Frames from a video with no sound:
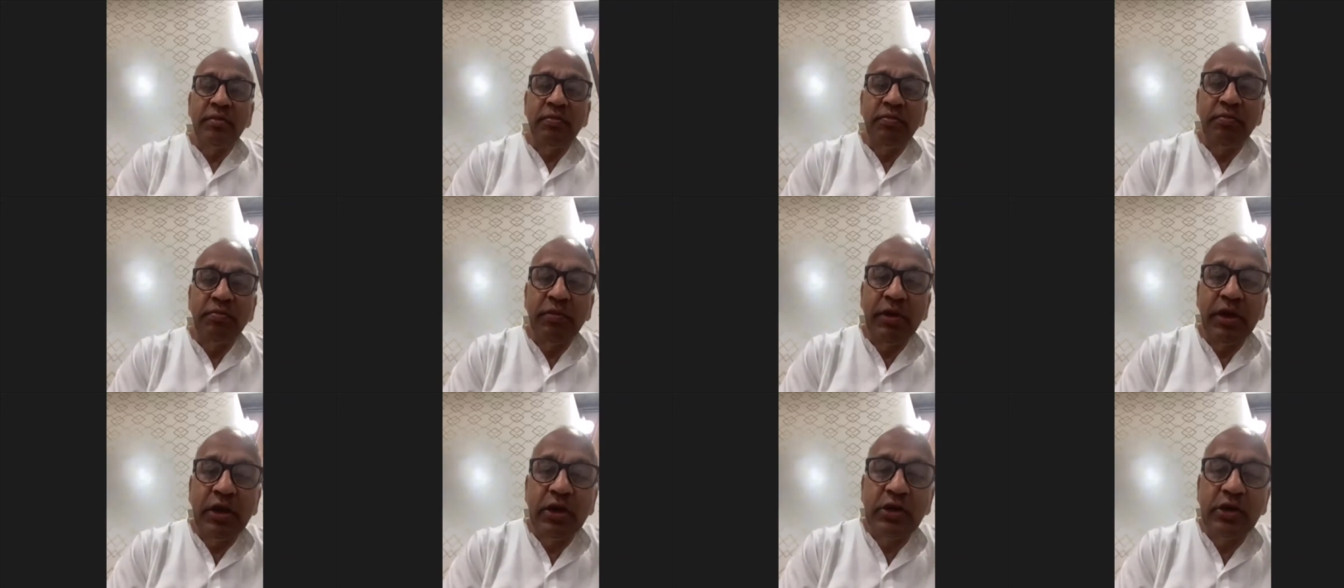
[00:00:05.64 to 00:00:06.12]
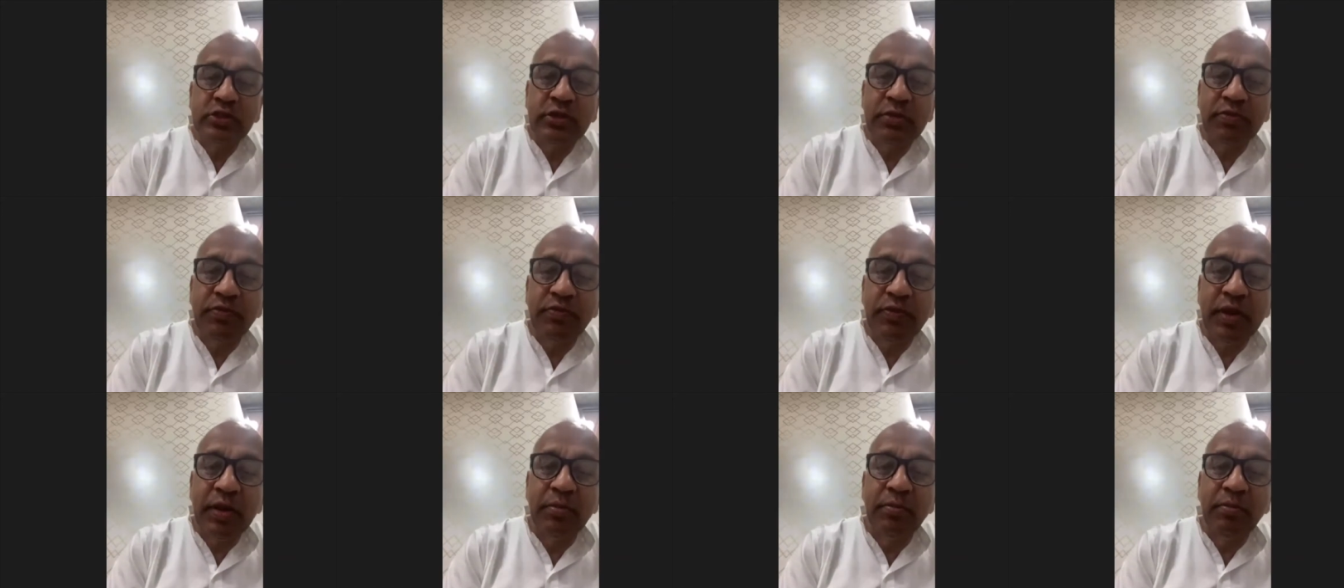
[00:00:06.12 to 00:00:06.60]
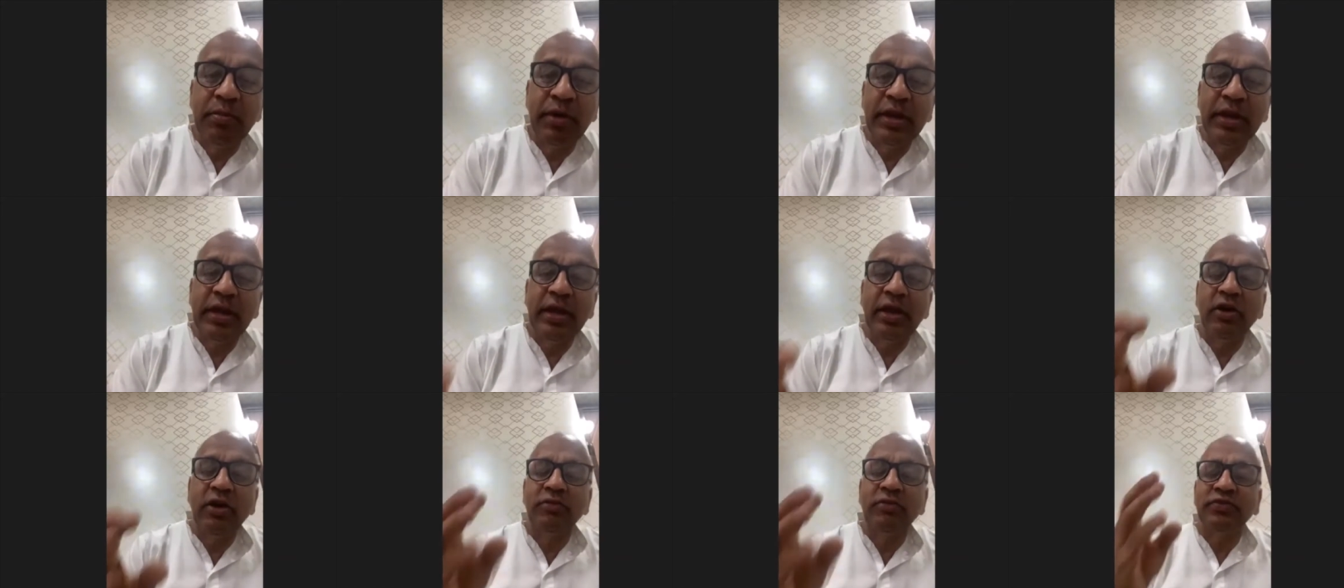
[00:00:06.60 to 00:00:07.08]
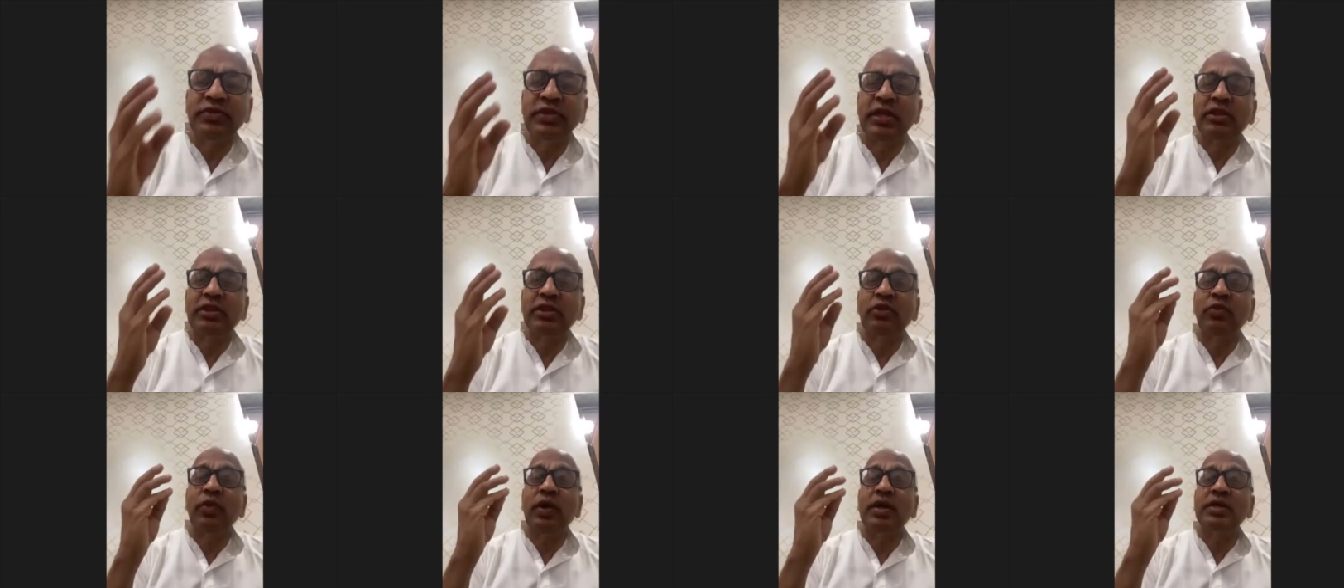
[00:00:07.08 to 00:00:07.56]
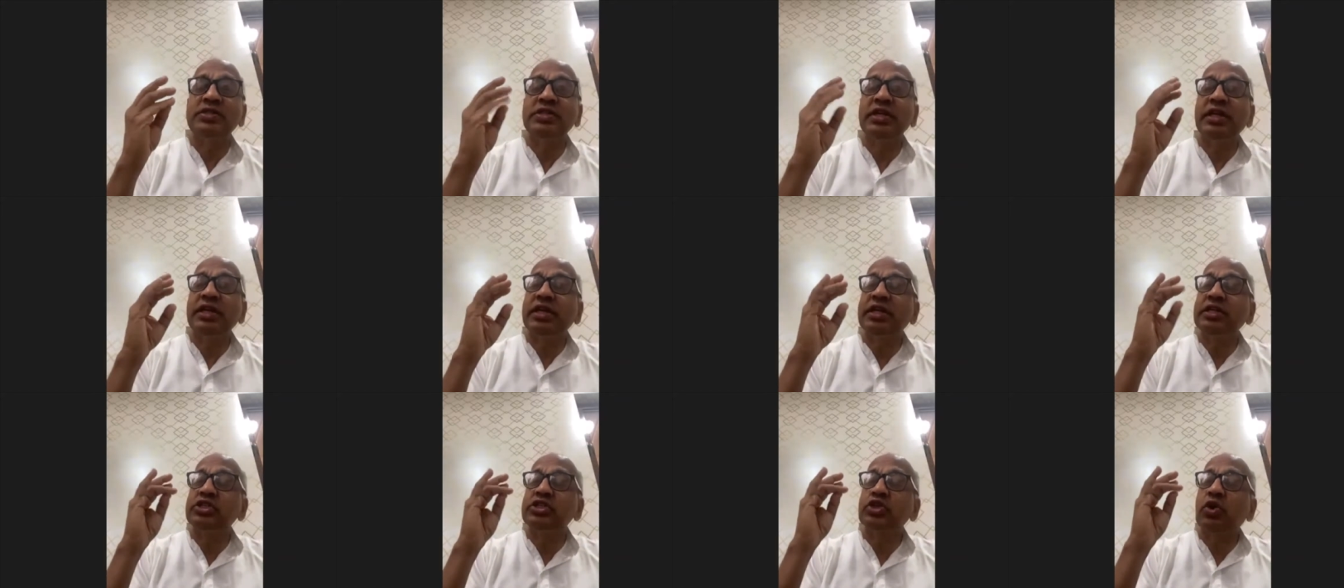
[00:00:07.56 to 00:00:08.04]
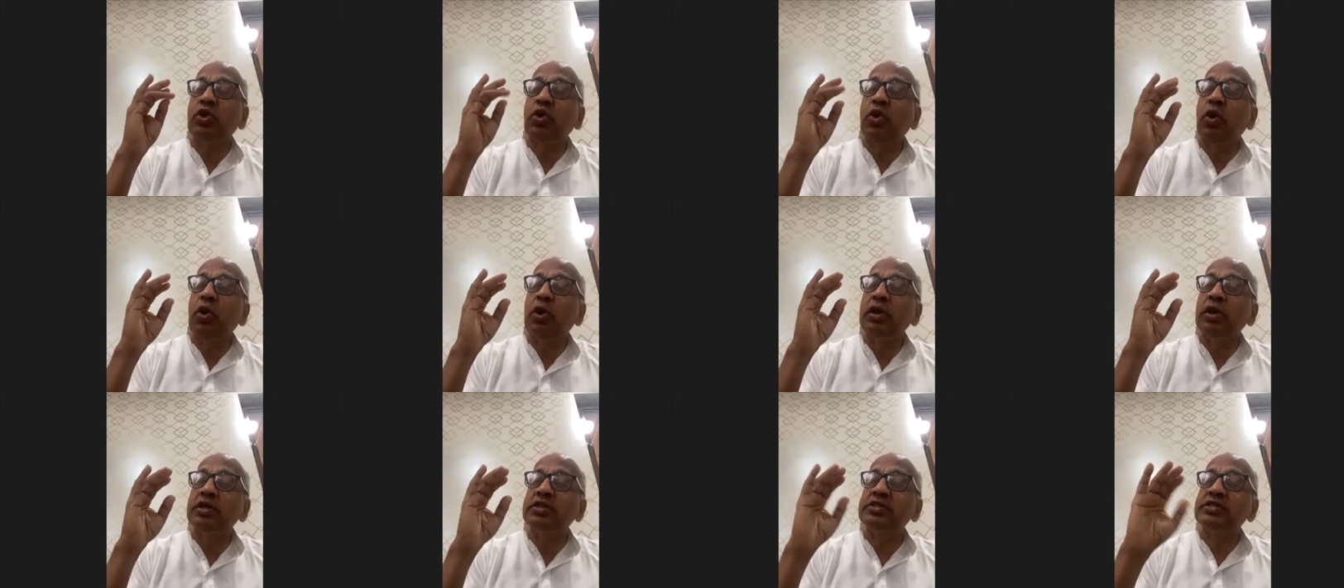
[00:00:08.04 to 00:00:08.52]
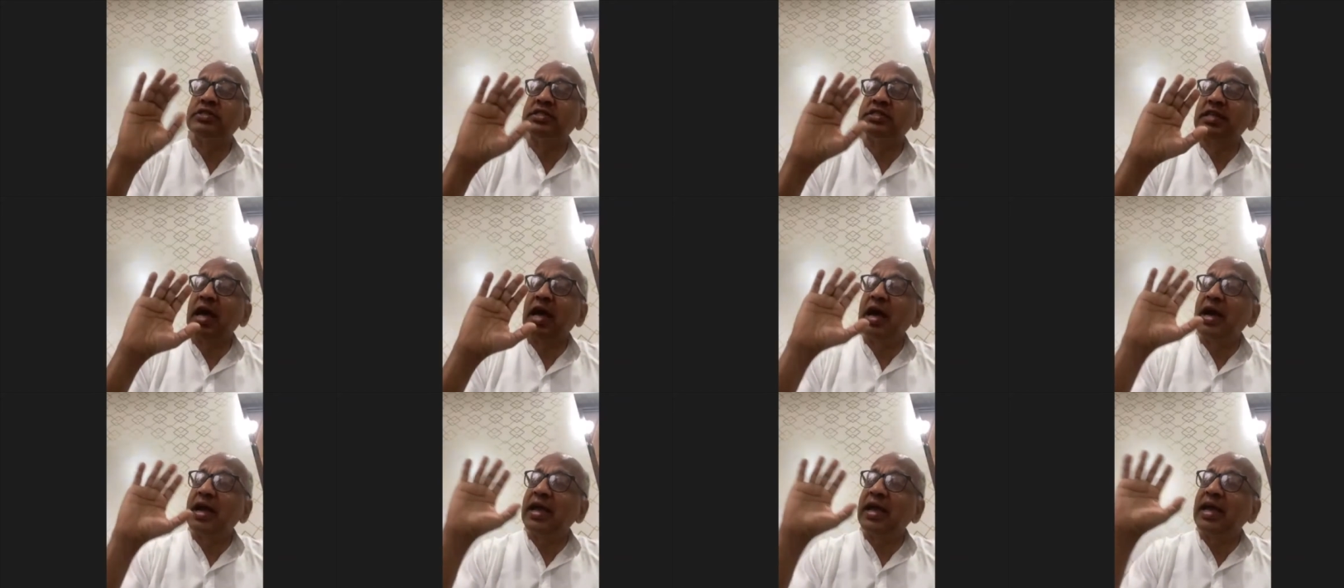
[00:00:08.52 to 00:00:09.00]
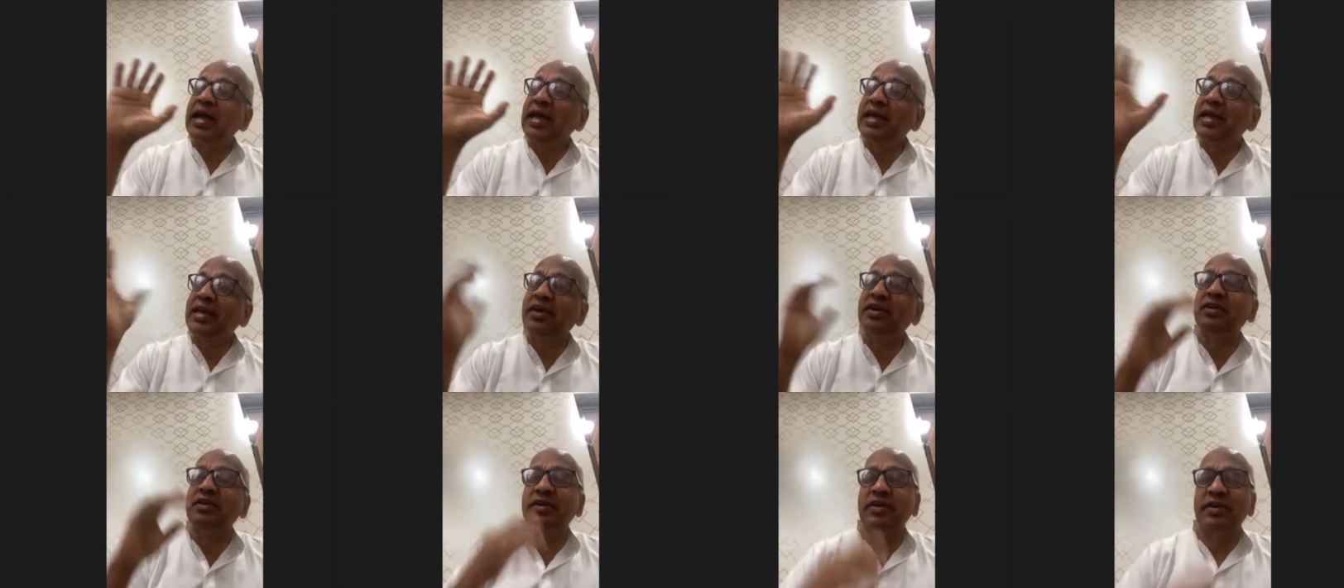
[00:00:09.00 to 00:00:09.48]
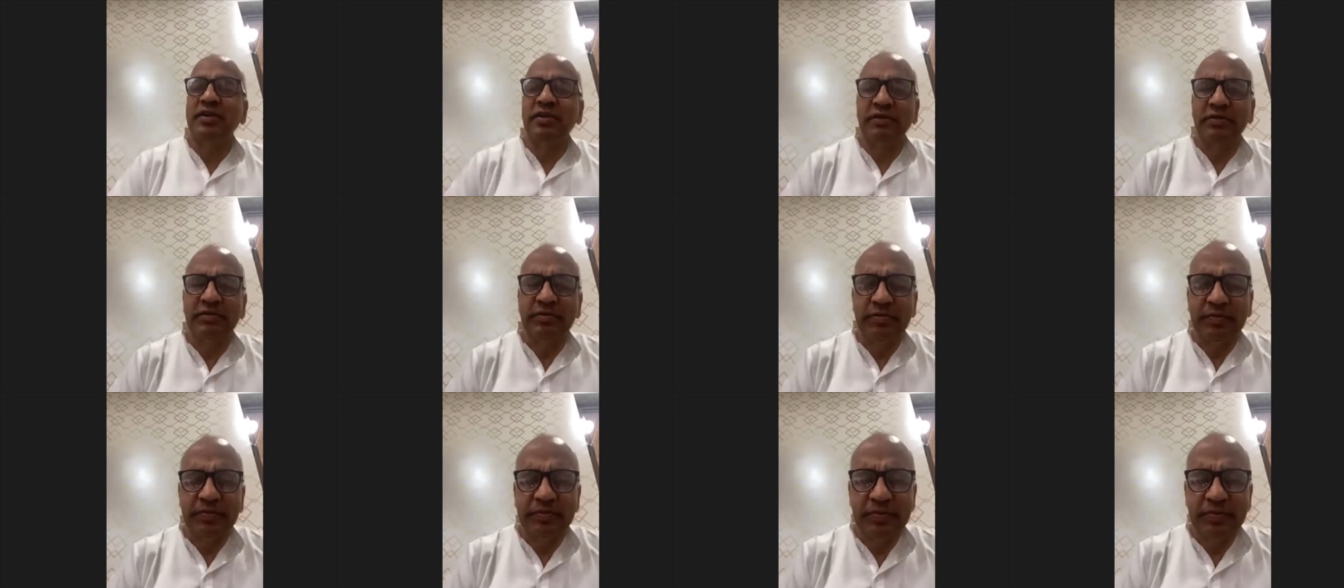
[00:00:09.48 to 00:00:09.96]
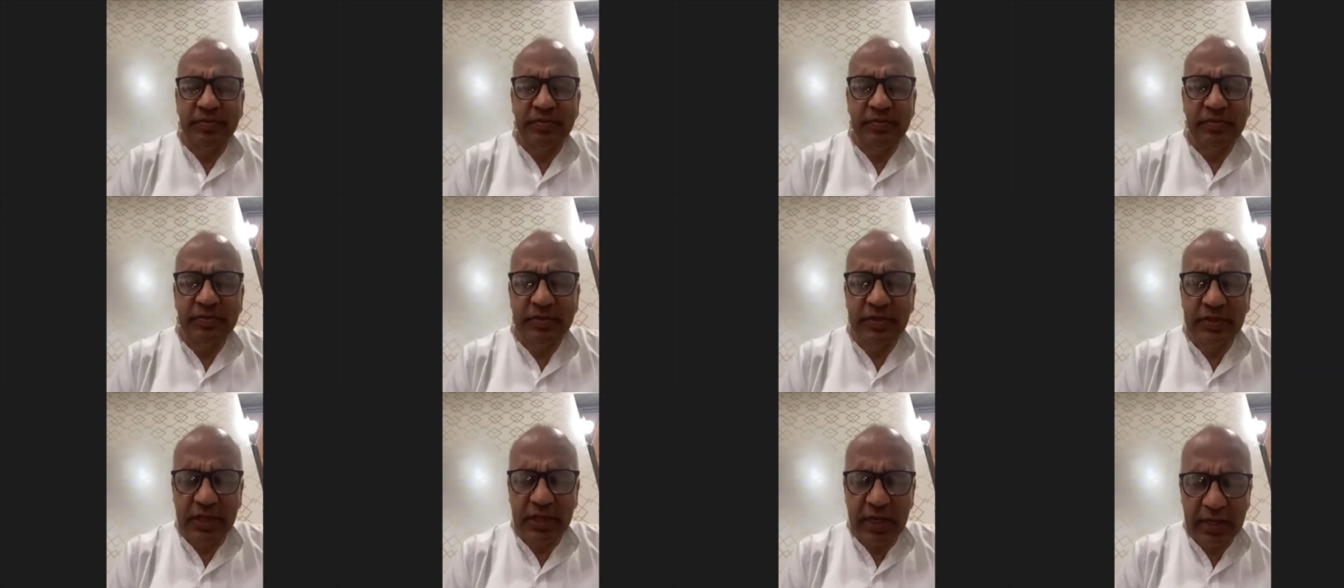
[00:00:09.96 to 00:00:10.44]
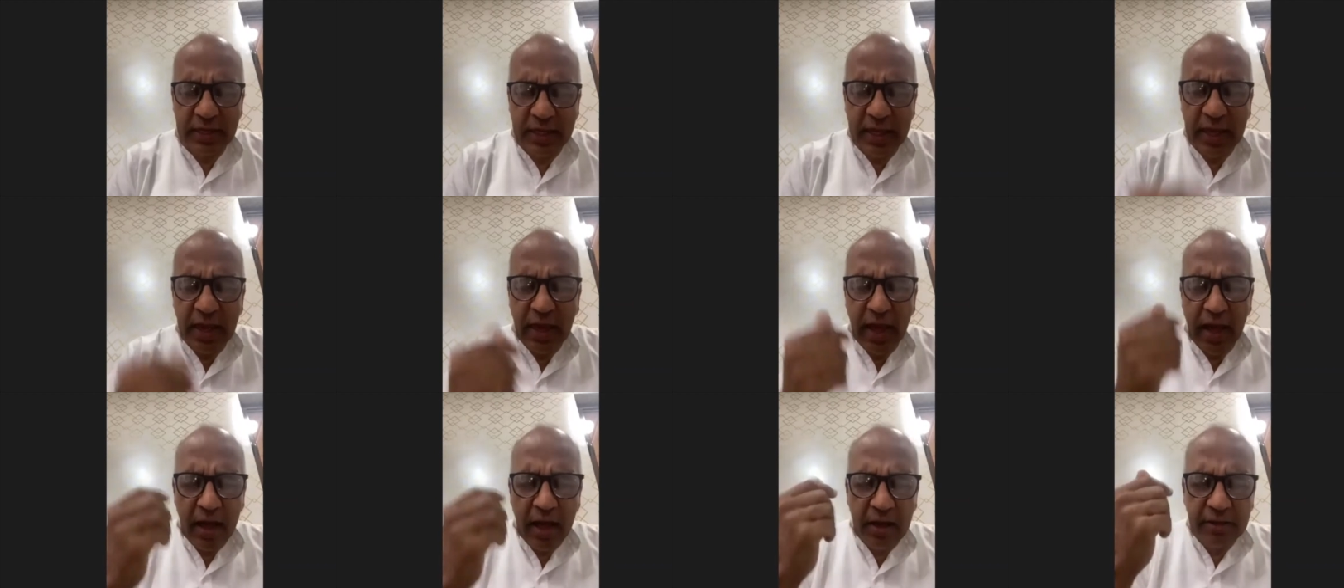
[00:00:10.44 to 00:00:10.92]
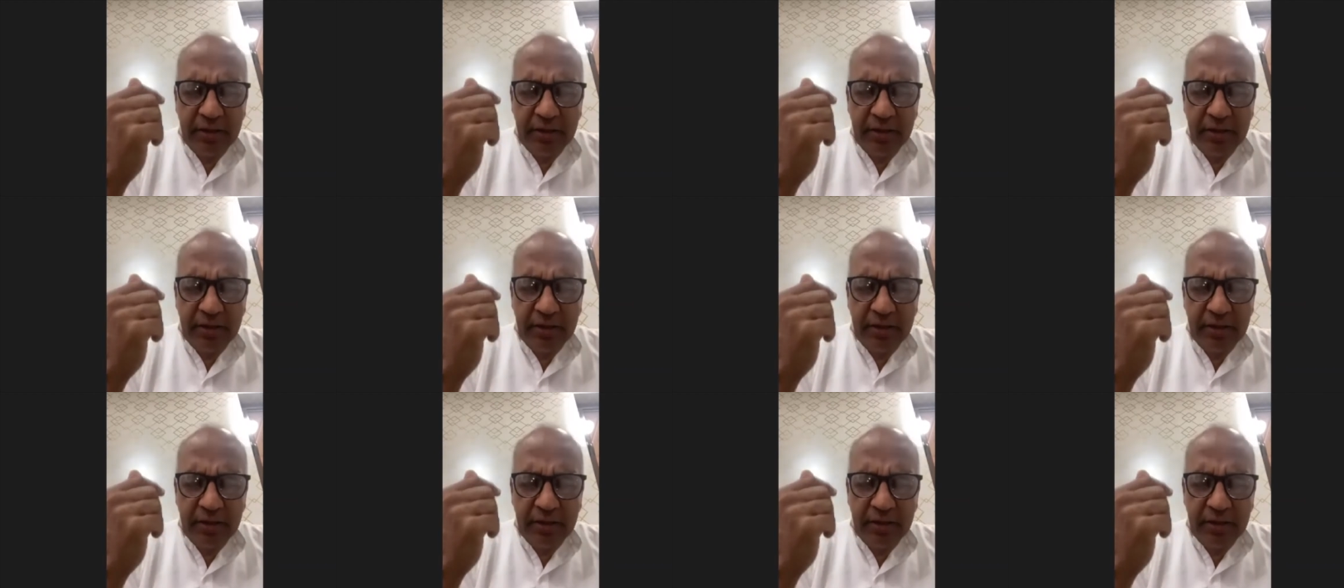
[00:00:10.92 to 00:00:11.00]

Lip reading: because of numbering of tattvas, it is called Sankhya. Sankhya.